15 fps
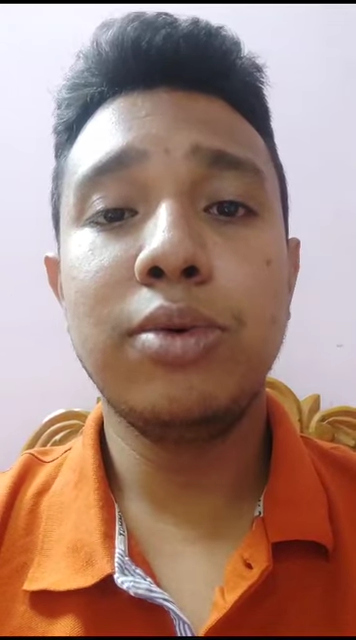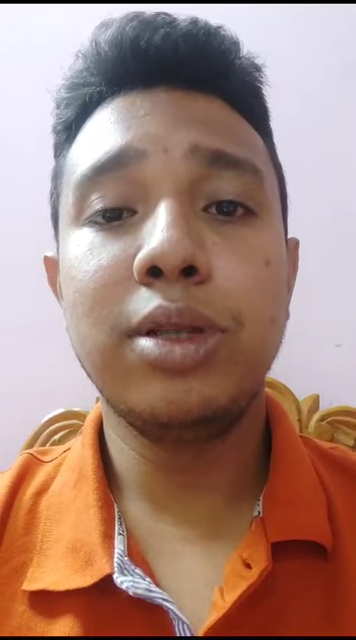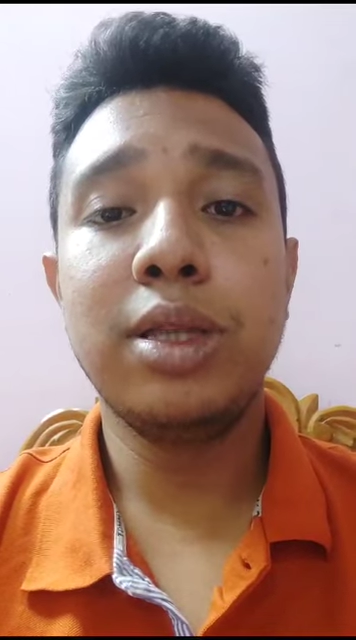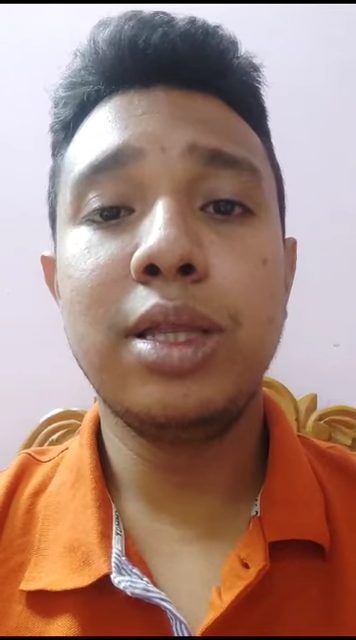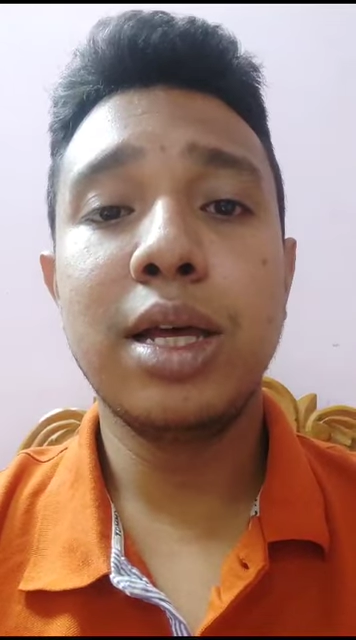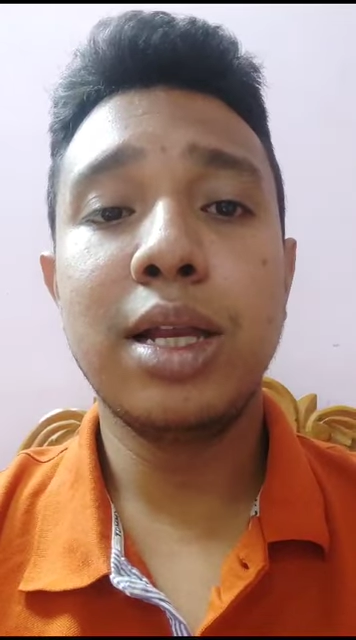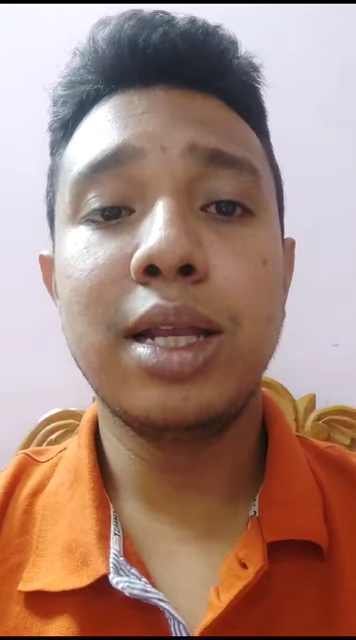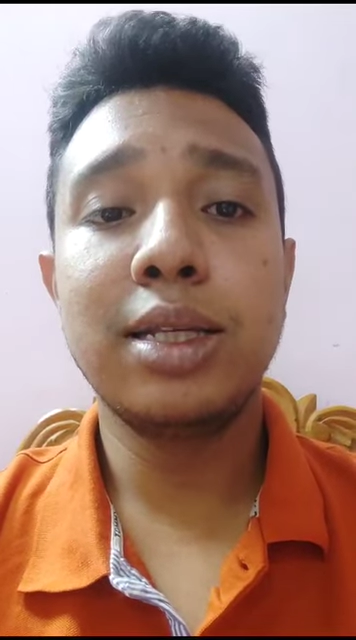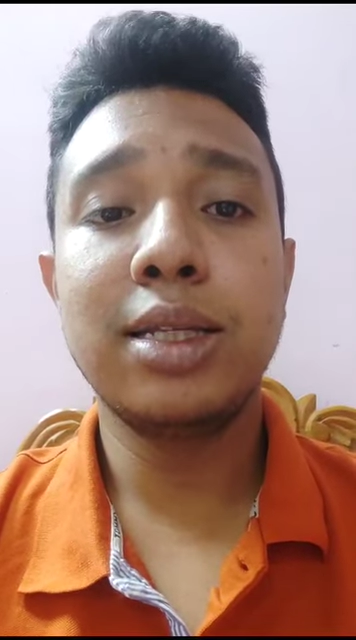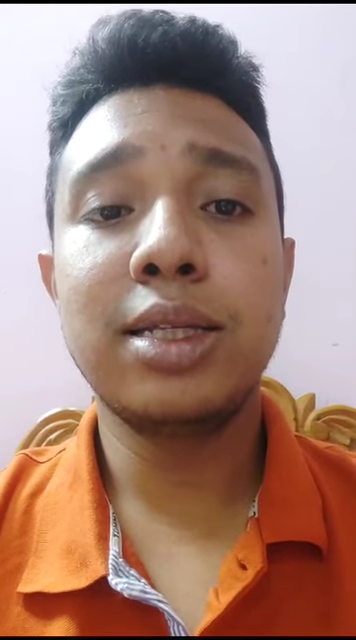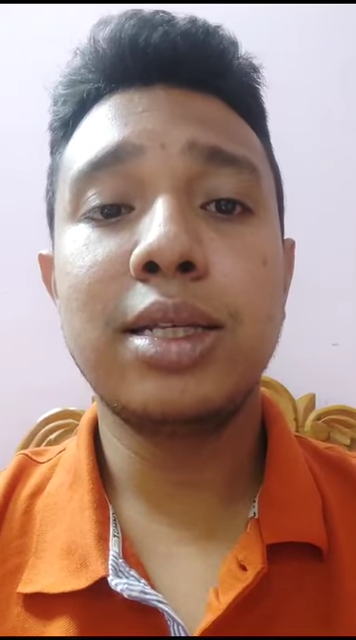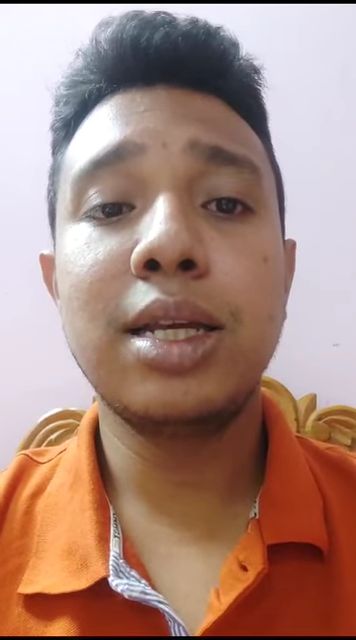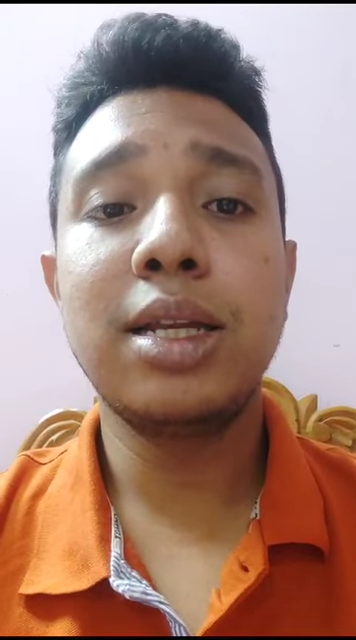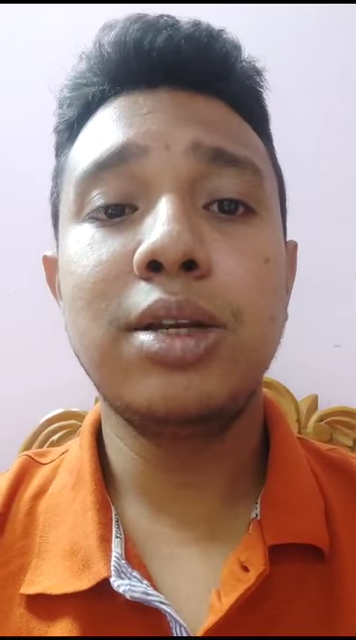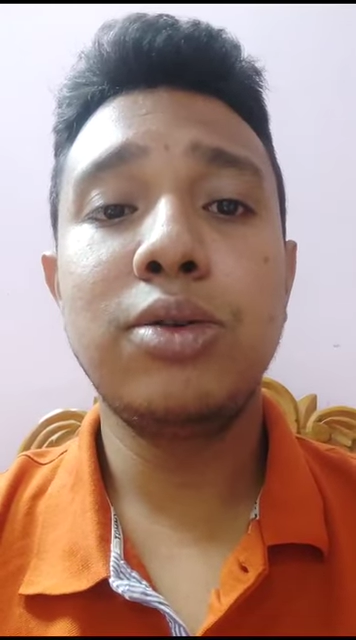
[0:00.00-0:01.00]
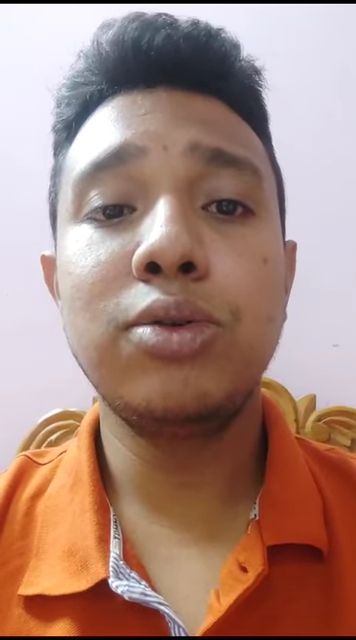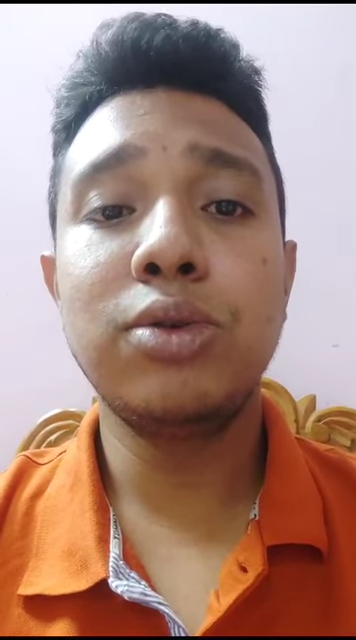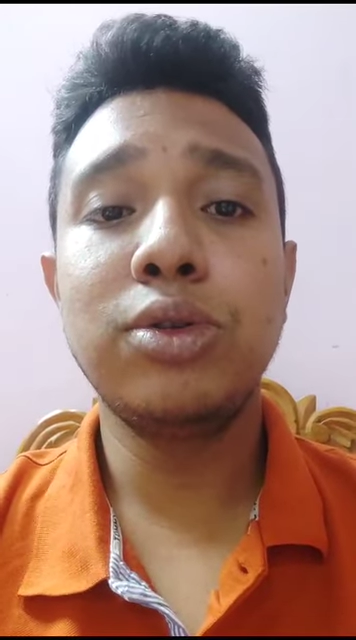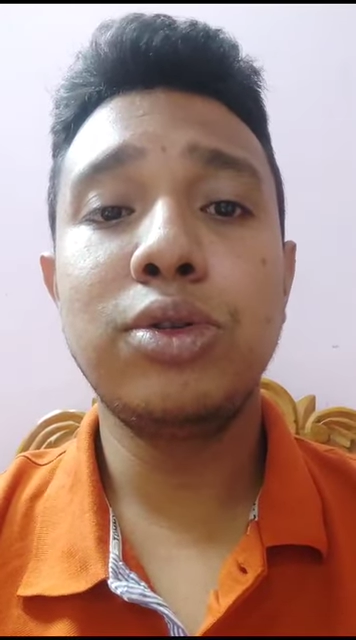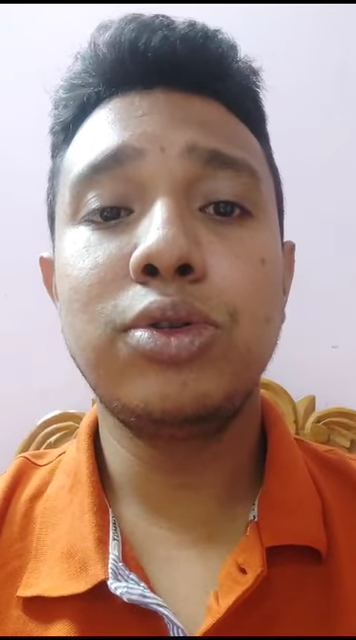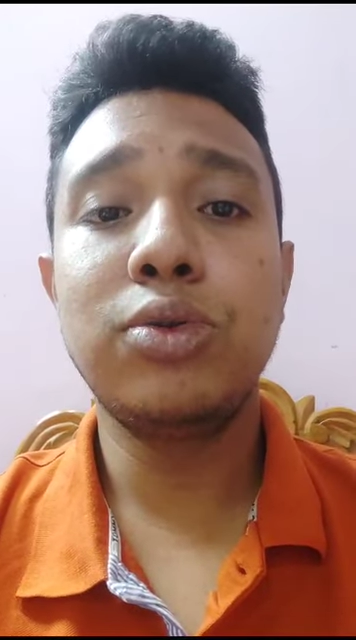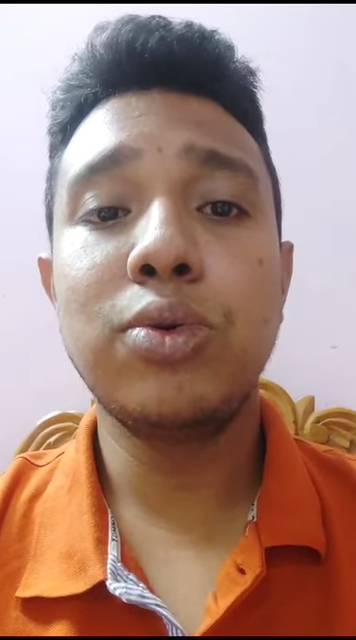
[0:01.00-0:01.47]
with the necessary
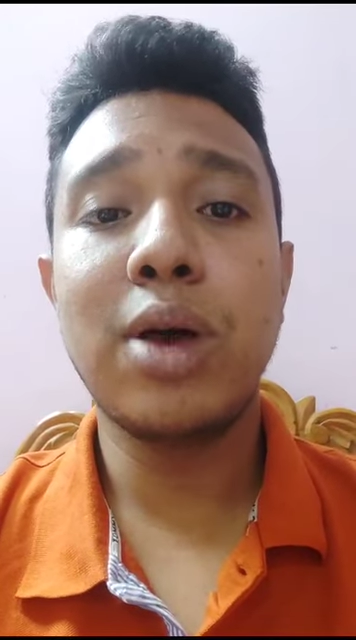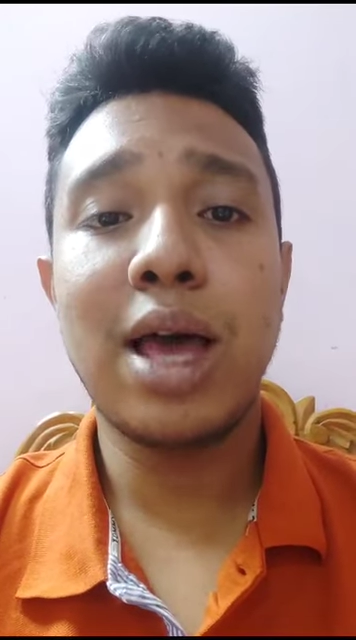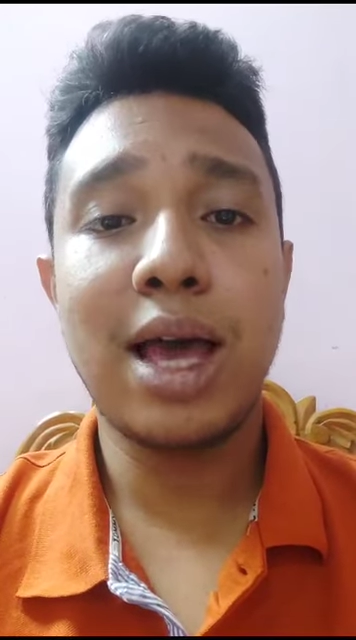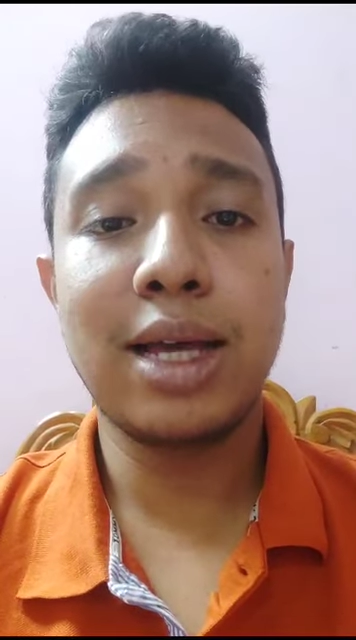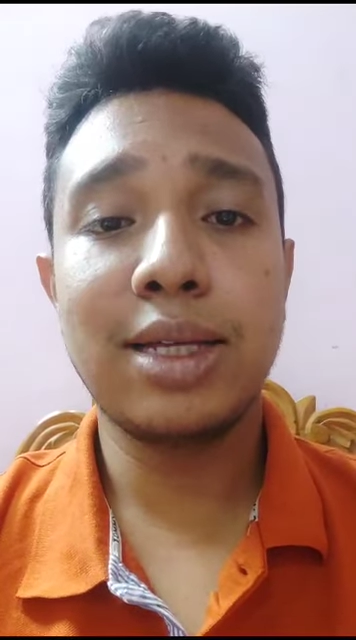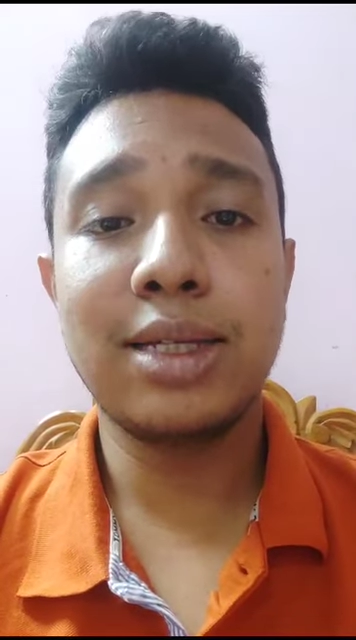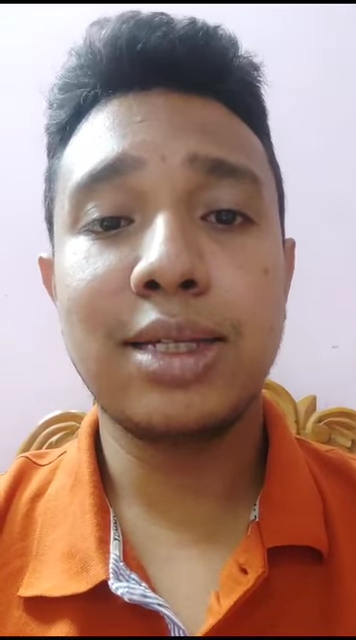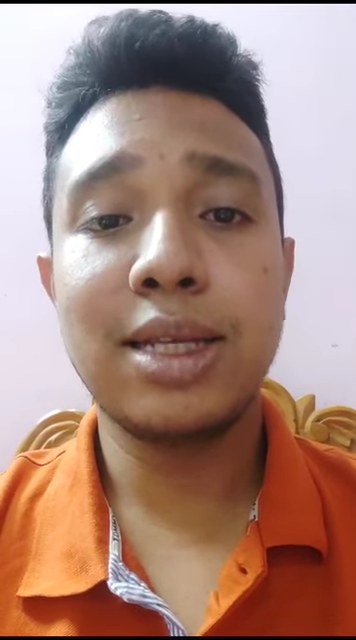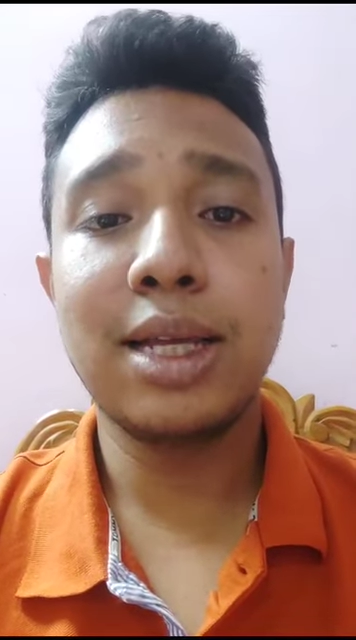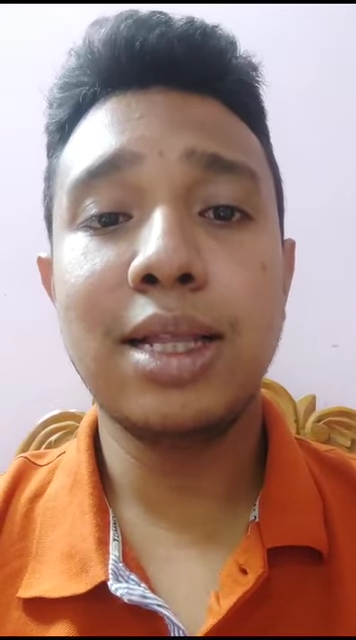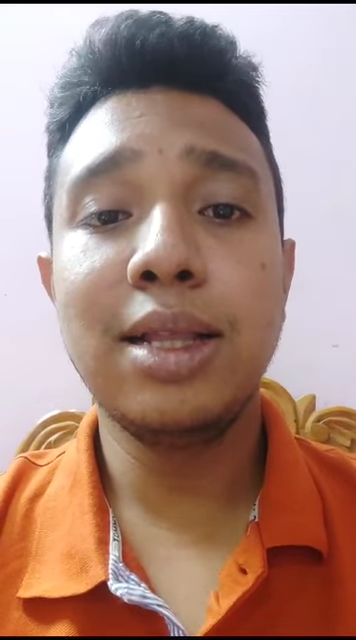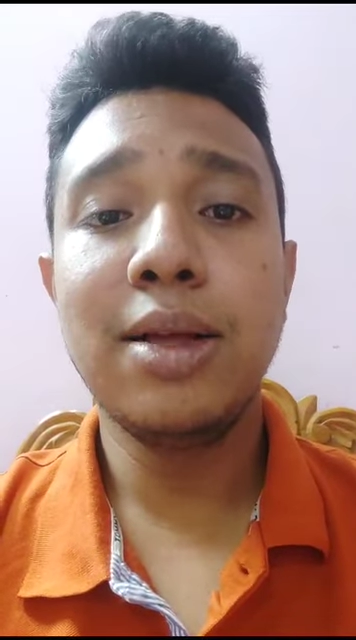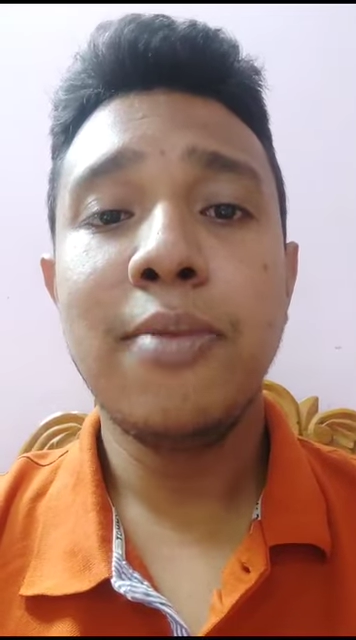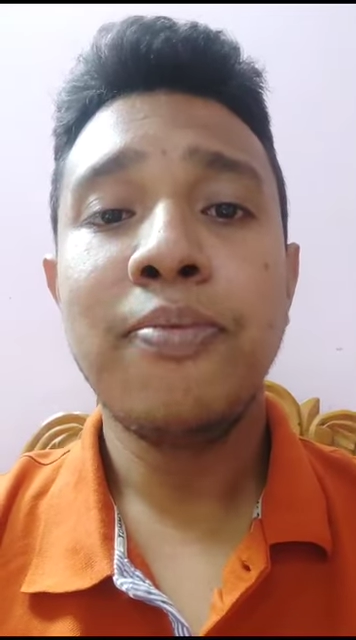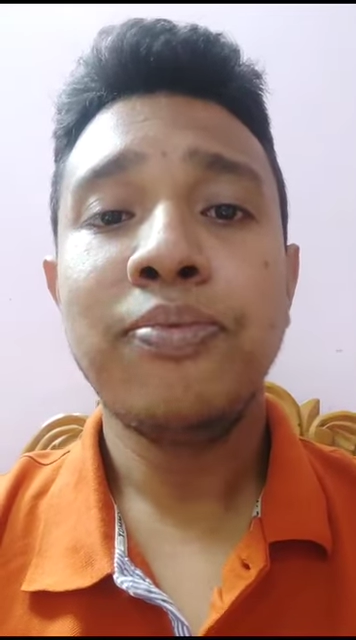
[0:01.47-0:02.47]
tools to excel